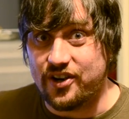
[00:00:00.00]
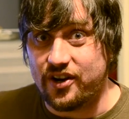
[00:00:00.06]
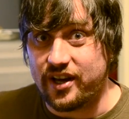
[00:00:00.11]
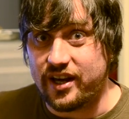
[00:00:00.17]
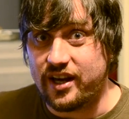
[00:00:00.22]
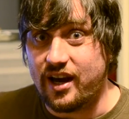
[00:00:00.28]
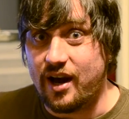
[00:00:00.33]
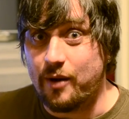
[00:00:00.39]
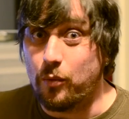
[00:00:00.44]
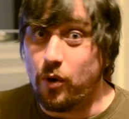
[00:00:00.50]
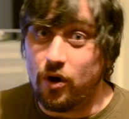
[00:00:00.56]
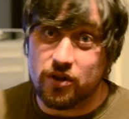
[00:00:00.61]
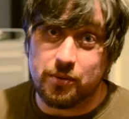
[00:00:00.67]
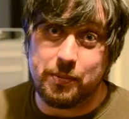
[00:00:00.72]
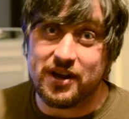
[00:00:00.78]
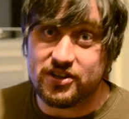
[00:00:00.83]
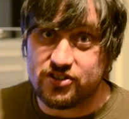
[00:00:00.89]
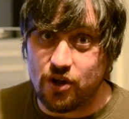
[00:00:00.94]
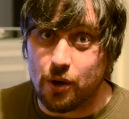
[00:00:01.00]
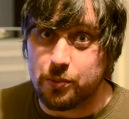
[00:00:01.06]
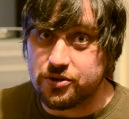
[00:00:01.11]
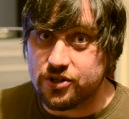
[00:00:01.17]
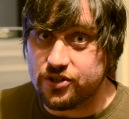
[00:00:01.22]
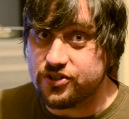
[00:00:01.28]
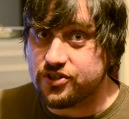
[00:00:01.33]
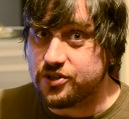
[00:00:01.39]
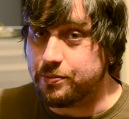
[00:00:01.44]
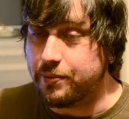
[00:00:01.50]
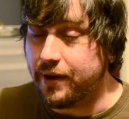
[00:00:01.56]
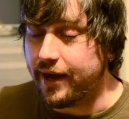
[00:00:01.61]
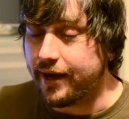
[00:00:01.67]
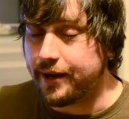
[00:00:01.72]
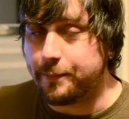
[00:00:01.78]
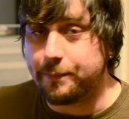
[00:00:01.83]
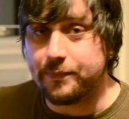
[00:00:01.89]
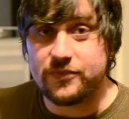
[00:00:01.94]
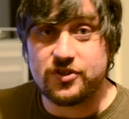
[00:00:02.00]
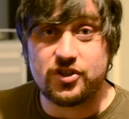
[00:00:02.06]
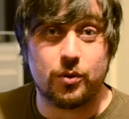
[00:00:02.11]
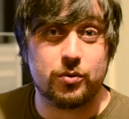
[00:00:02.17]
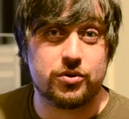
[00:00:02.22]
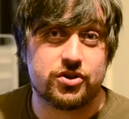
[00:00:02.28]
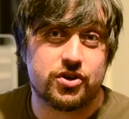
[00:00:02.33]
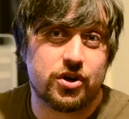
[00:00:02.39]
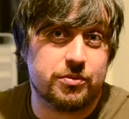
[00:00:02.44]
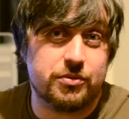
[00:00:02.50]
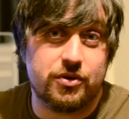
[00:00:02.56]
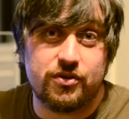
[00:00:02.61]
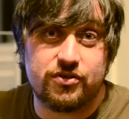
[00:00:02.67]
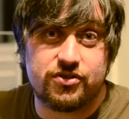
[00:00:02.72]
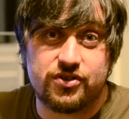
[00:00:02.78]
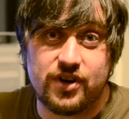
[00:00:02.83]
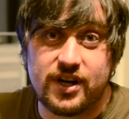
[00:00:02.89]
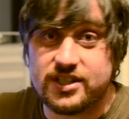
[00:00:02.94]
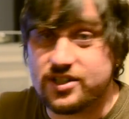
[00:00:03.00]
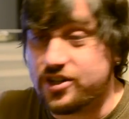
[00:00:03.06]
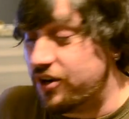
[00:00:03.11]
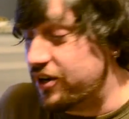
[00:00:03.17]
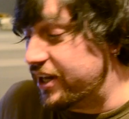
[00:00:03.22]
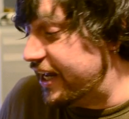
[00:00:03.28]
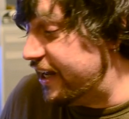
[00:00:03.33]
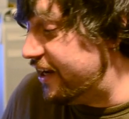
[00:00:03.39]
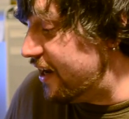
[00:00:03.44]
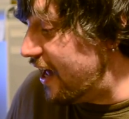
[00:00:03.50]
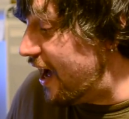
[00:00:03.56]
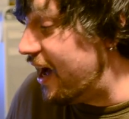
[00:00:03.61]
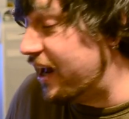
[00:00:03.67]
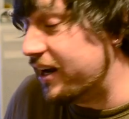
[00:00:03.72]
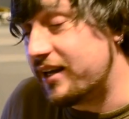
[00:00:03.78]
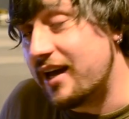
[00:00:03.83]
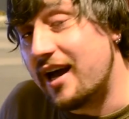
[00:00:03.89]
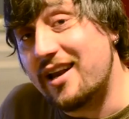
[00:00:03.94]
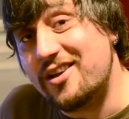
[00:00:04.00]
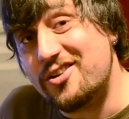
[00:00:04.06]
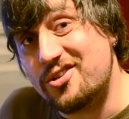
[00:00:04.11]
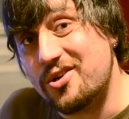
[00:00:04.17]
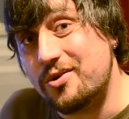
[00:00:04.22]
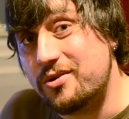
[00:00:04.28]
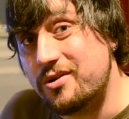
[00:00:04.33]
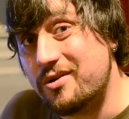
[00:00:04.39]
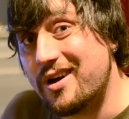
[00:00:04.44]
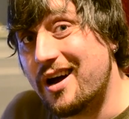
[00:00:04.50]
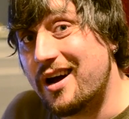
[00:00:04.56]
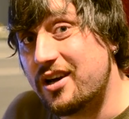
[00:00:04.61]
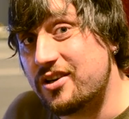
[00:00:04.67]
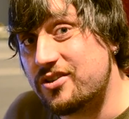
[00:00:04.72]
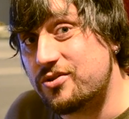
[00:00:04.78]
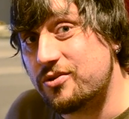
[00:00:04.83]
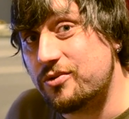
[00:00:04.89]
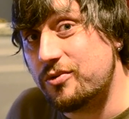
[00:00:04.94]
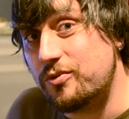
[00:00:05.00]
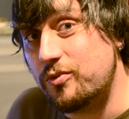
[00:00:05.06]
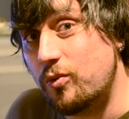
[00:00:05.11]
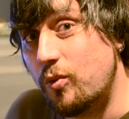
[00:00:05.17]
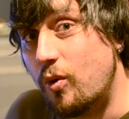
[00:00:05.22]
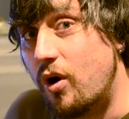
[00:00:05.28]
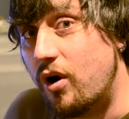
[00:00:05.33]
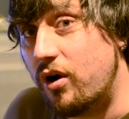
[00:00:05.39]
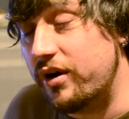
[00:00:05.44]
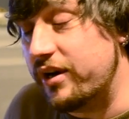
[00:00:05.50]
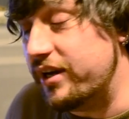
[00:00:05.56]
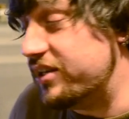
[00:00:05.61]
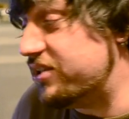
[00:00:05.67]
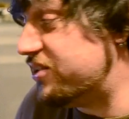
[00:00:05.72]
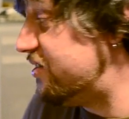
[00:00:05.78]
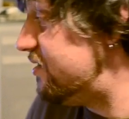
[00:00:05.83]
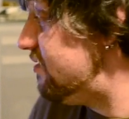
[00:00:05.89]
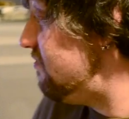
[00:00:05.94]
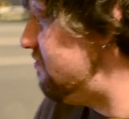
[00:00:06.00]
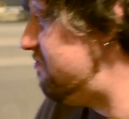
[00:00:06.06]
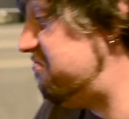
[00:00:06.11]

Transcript: on it, and what are the best options to pick? So we're just going to move straight on in and kind of show you guys what is